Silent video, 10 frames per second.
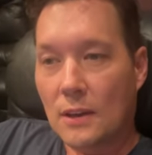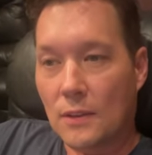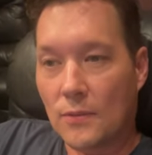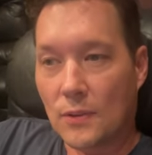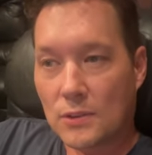
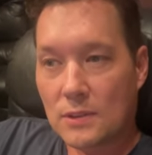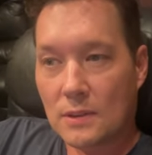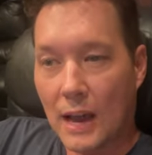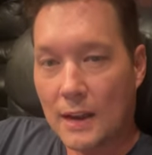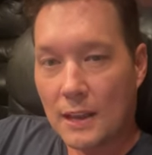the first
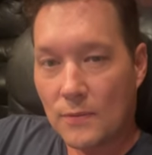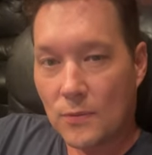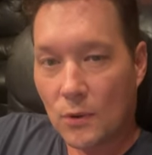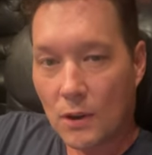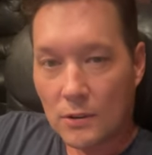guy to hit
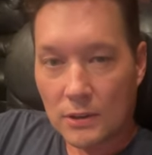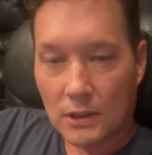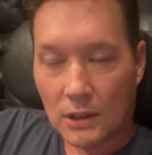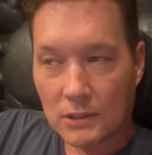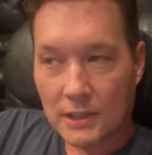400 in
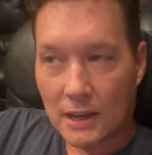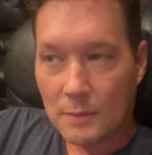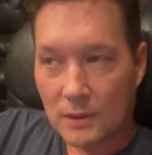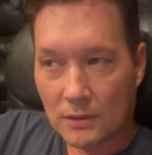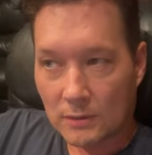a long time
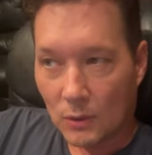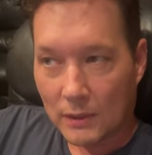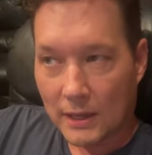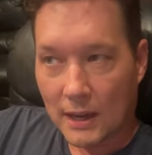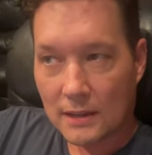and the
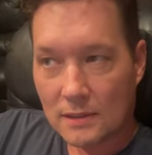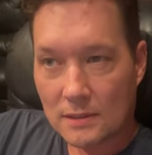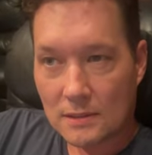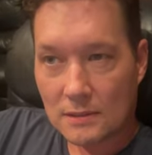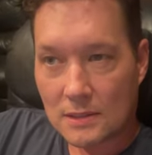only guy
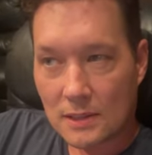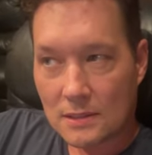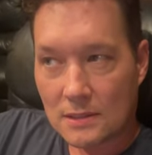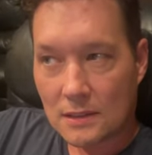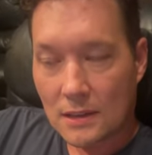since.